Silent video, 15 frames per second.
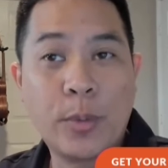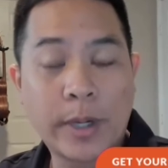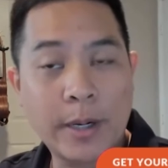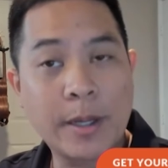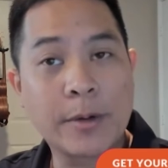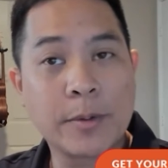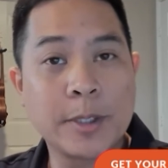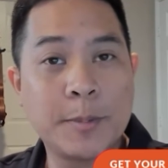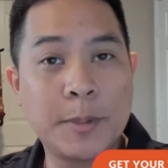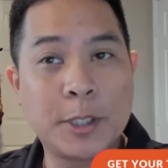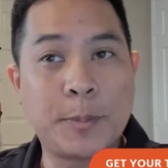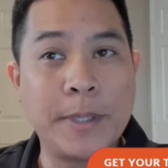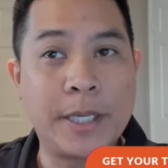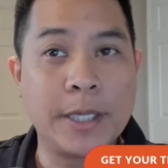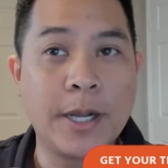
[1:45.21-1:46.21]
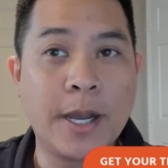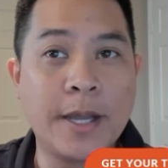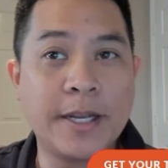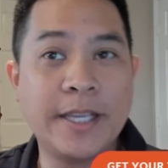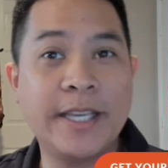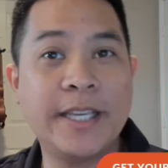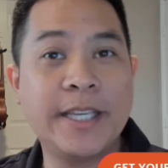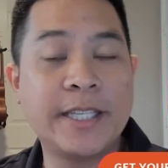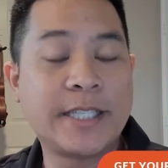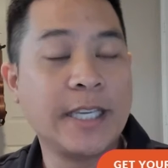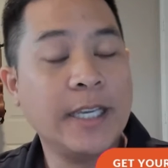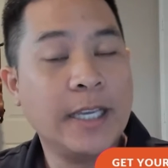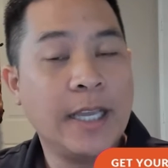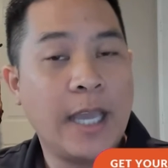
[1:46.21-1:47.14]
what I'm going to really be speaking on is